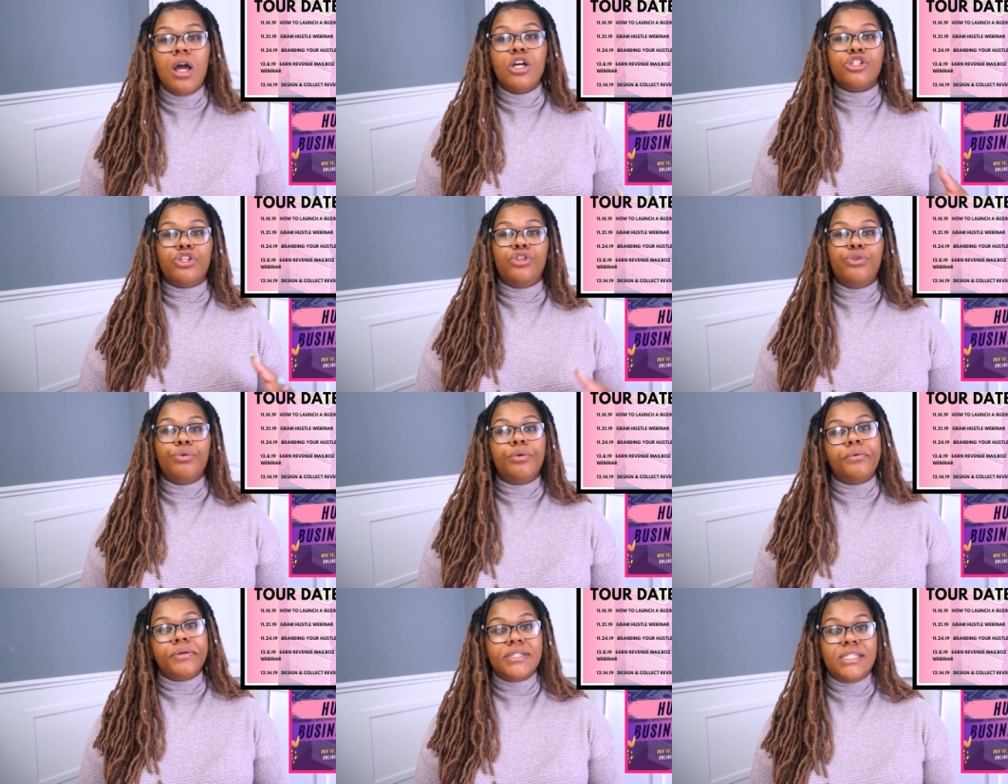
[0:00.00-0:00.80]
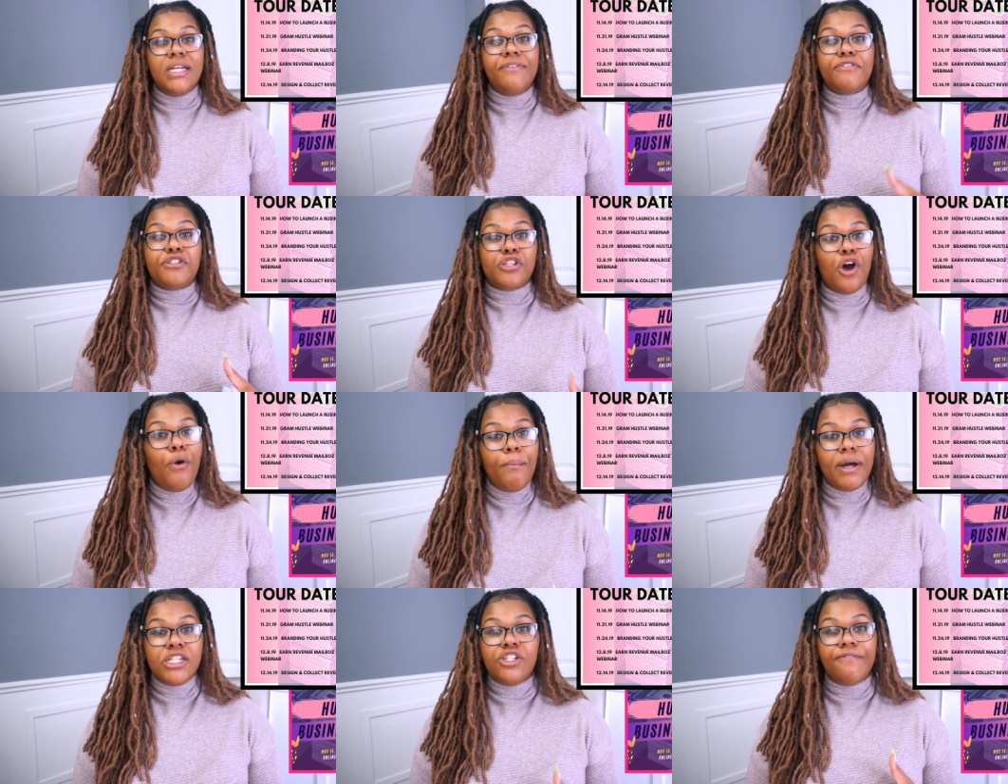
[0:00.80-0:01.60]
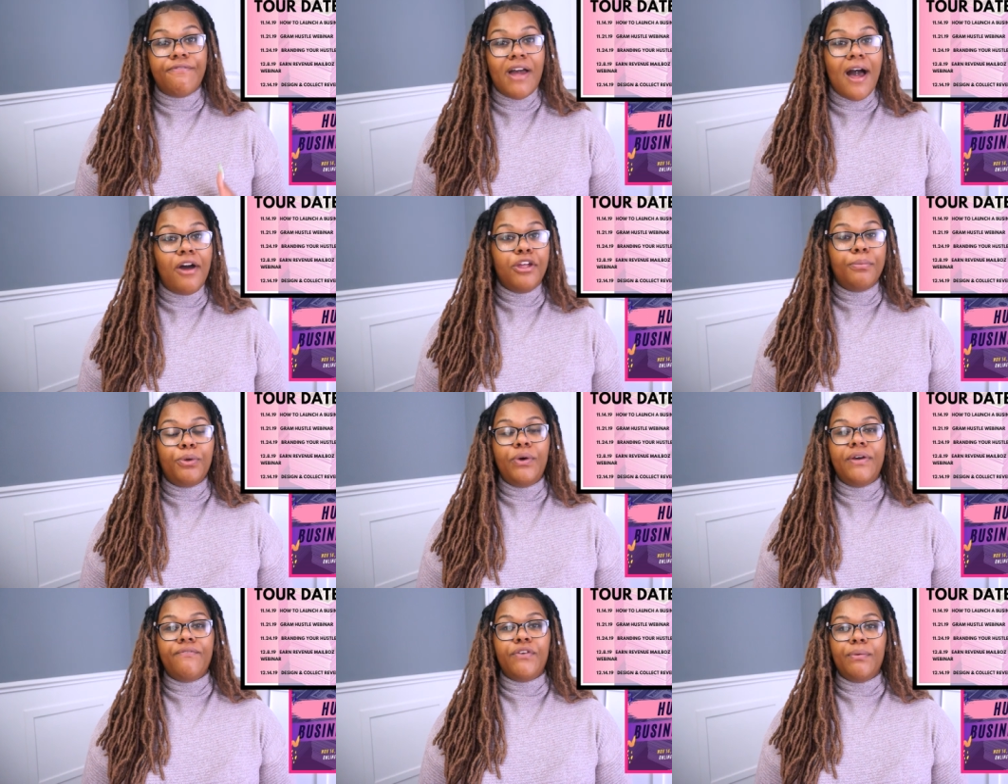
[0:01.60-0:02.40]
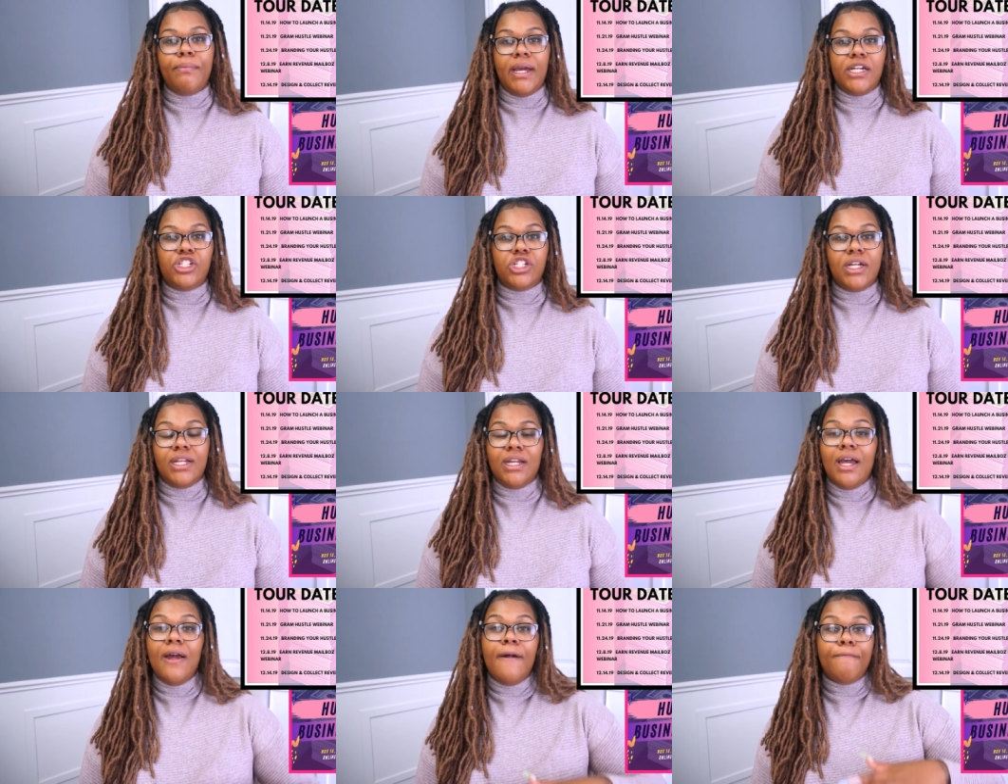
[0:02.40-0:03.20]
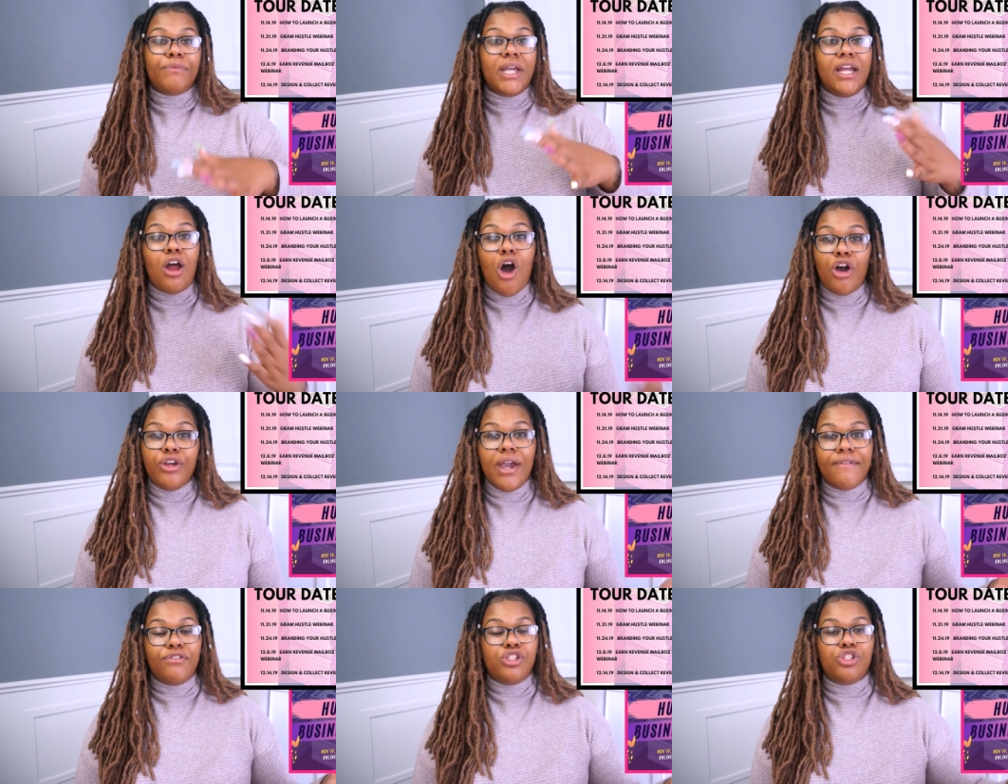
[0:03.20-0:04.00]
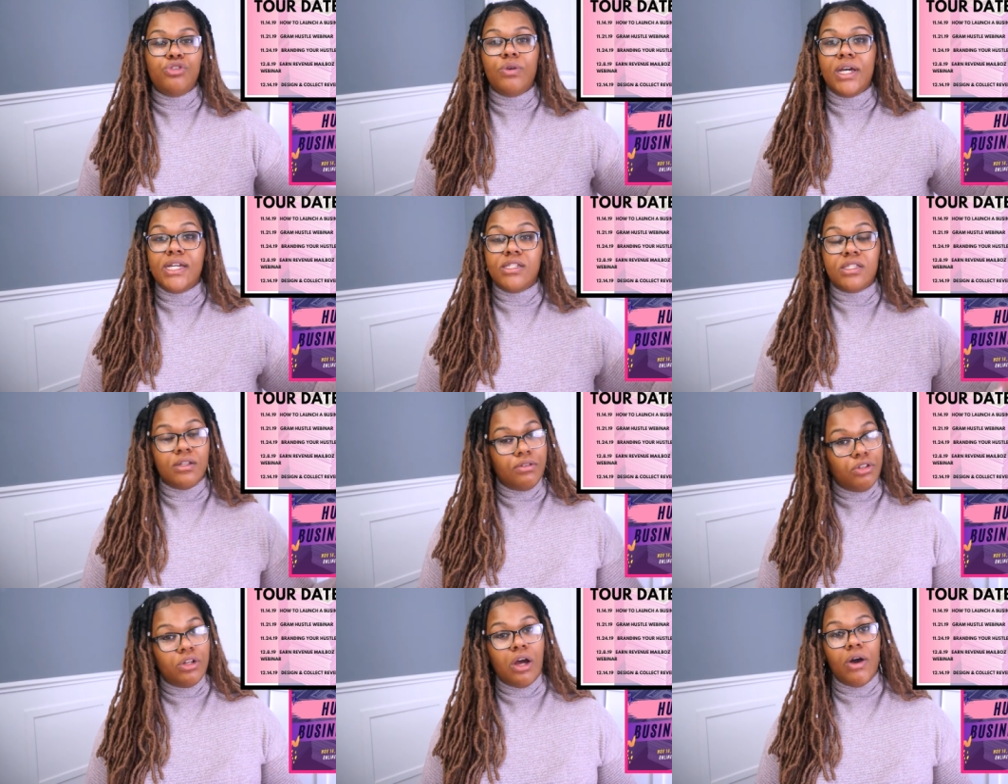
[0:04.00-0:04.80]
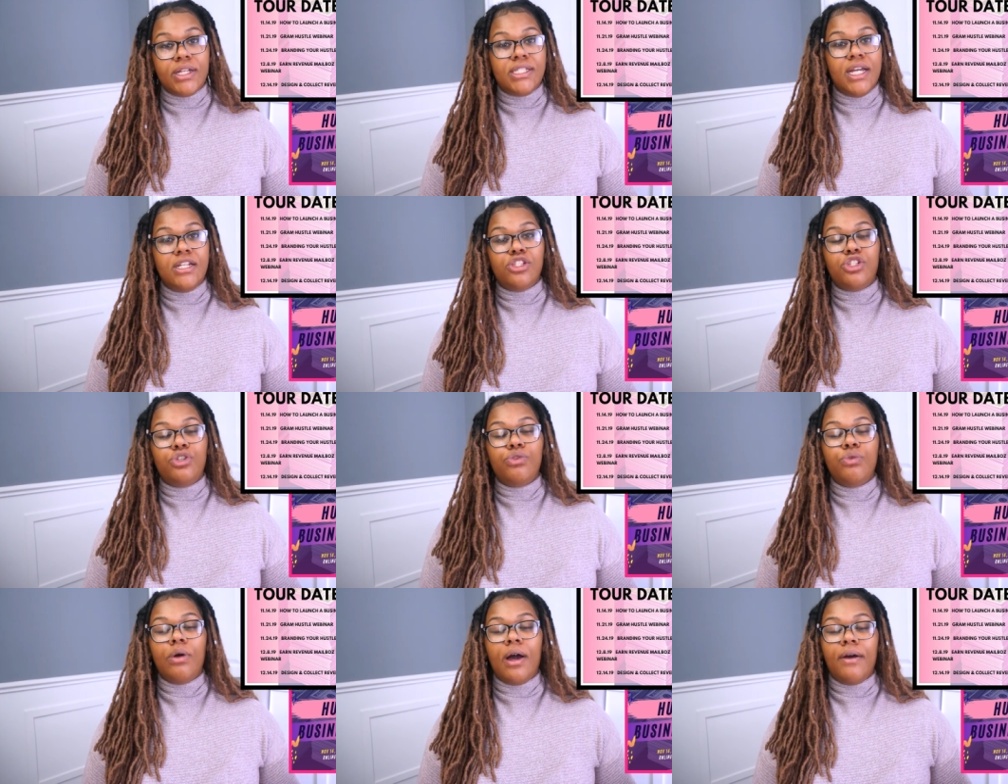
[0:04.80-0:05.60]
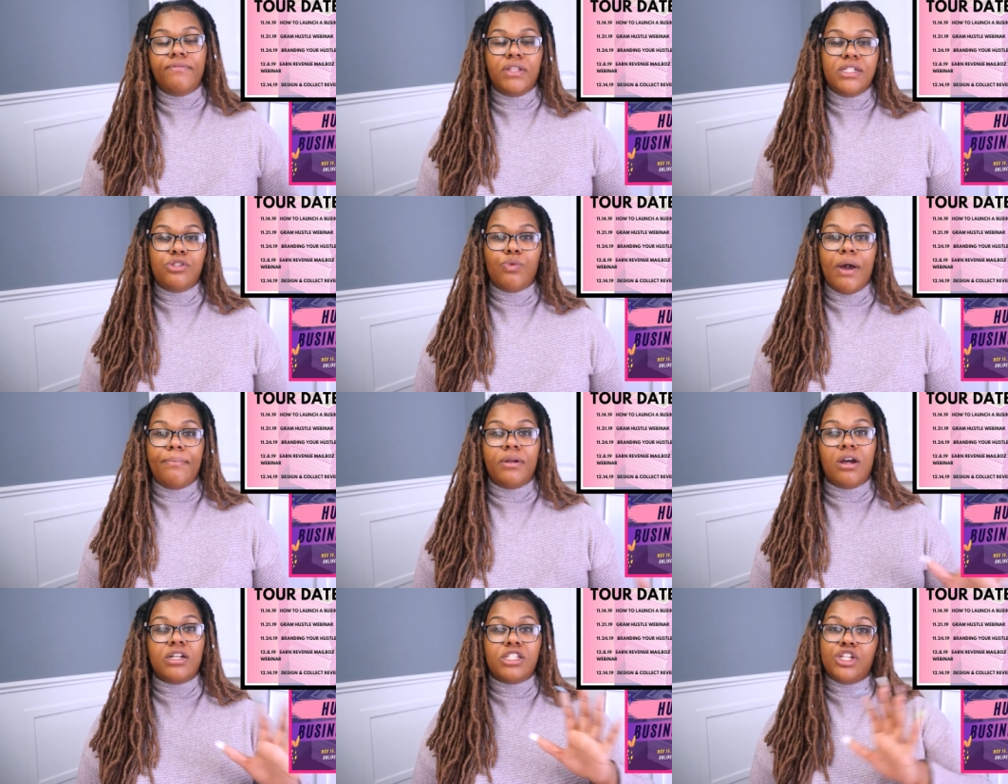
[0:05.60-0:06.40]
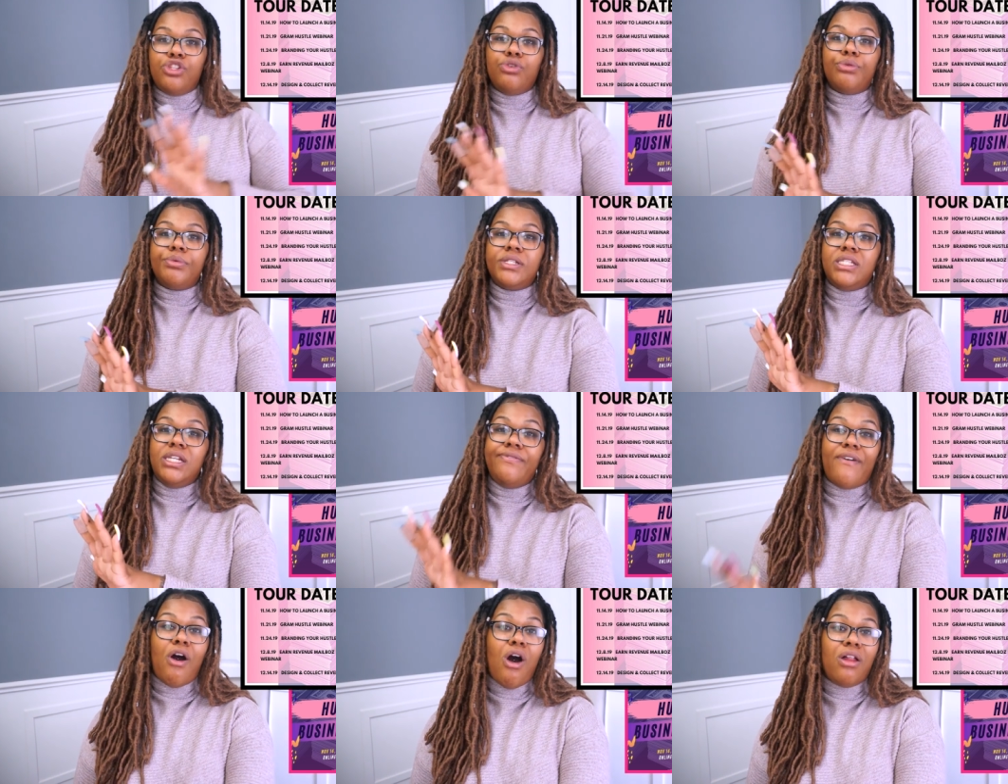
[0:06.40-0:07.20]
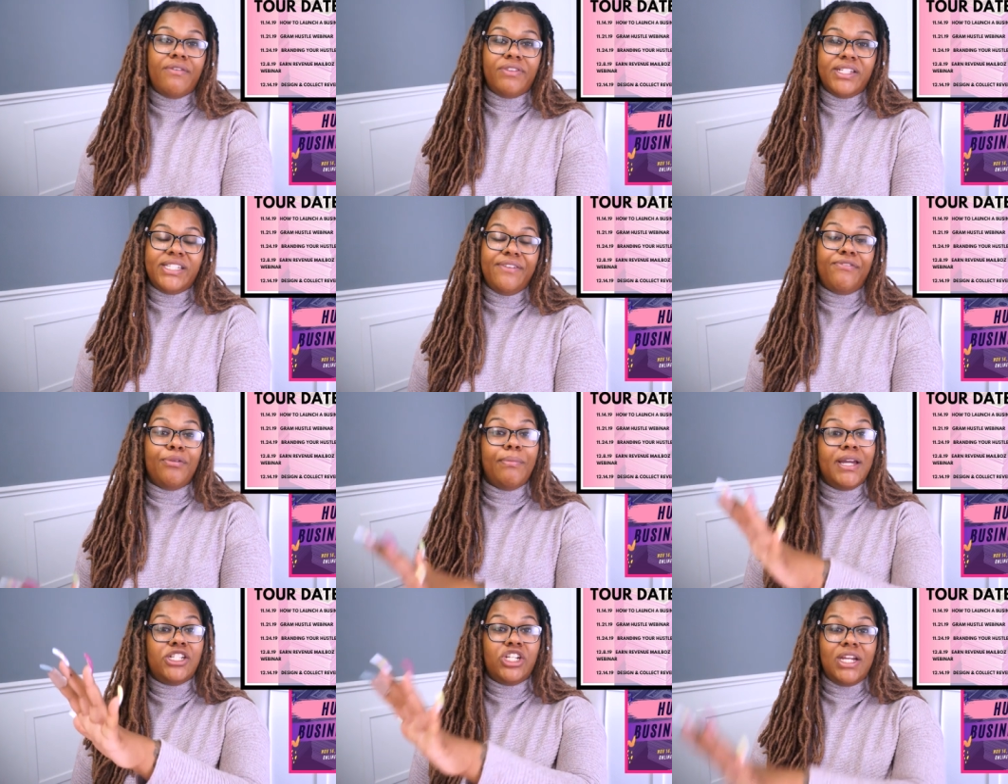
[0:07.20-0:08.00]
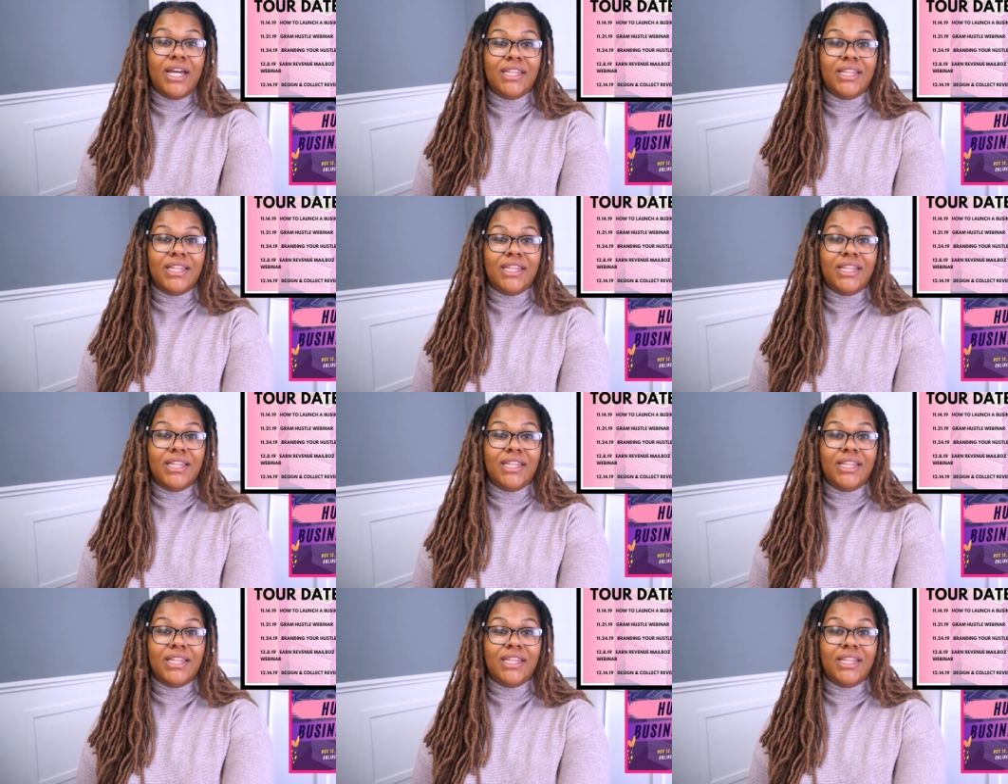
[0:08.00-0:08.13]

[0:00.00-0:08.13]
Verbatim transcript: So you will receive so much valuable information and all you have to do is, you know, attend two of these webinars and you'll receive all of this information.